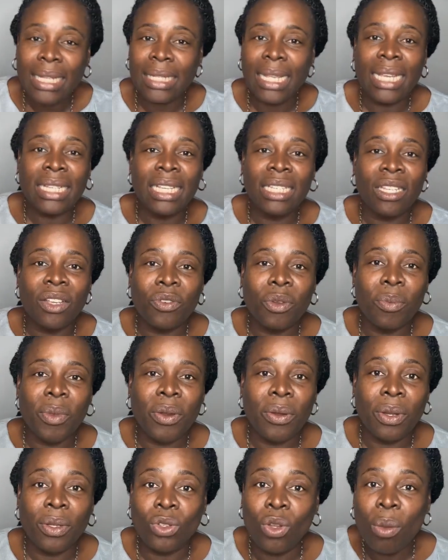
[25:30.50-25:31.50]
That's the essence of a
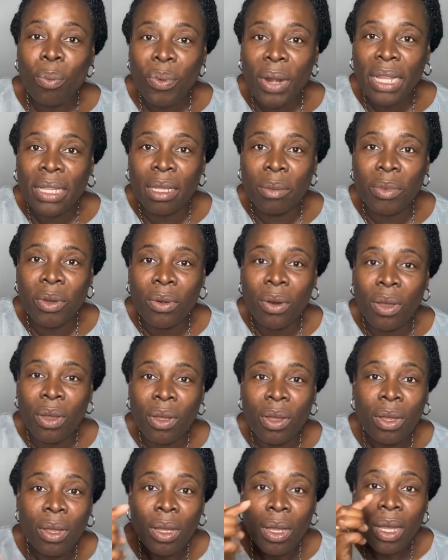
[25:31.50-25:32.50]
mirror. Don't break the
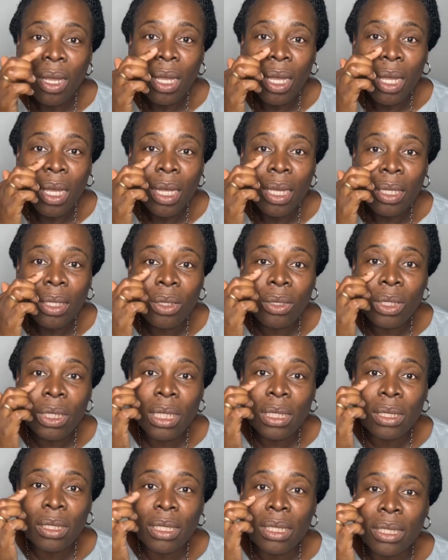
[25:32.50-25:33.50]
mirror.
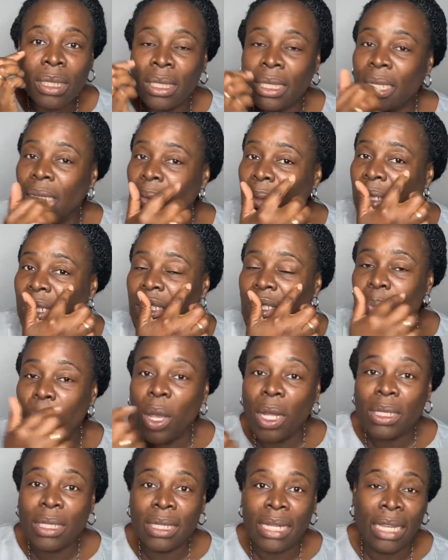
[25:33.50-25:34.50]
You need to deal with the
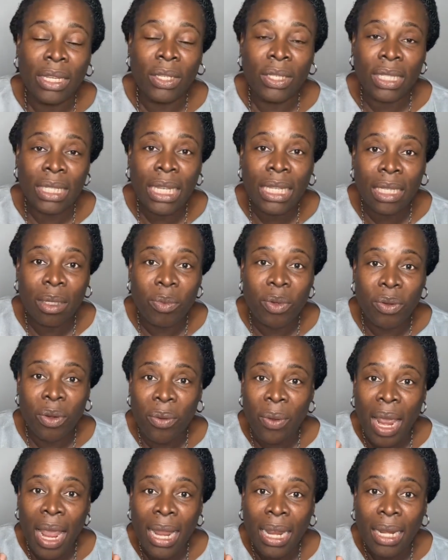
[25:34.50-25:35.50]
spots that you see in the
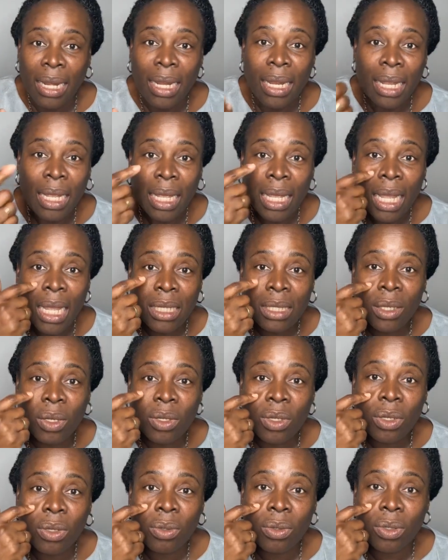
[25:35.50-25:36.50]
mirror, right? It's
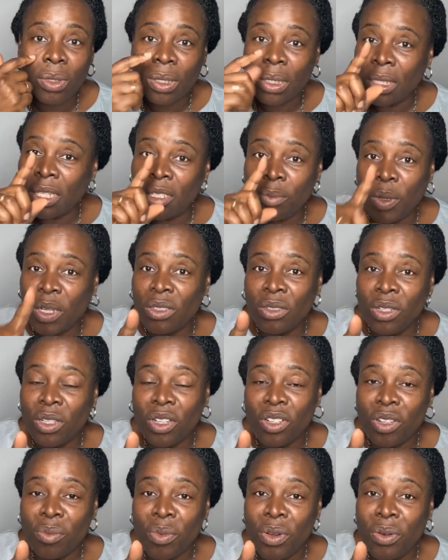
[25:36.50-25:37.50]
on you. The spot's
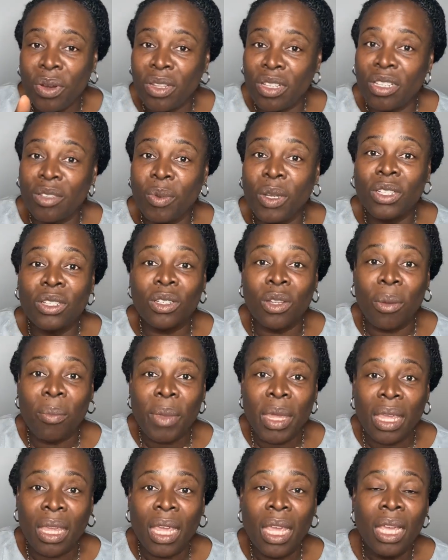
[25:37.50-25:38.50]
not on the mirror. The spot is
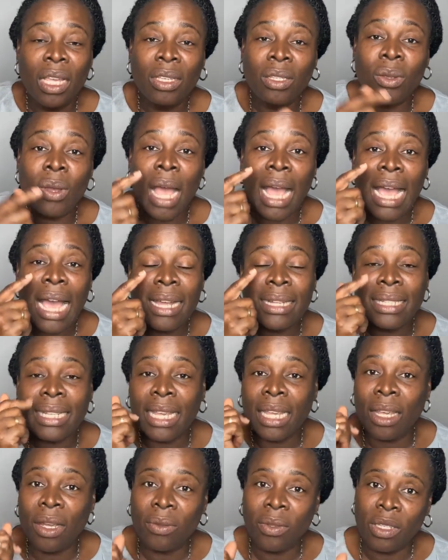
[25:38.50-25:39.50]
on me. So I got to
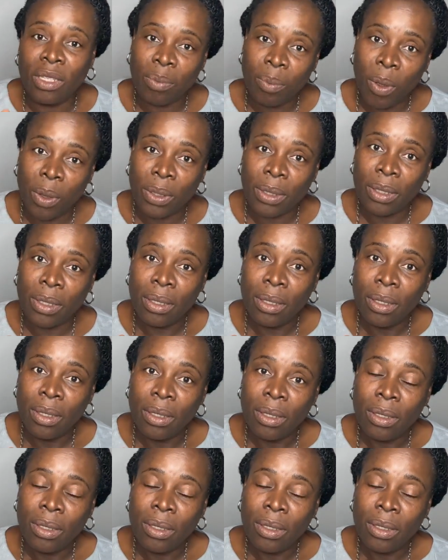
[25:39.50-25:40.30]
take care of the spot.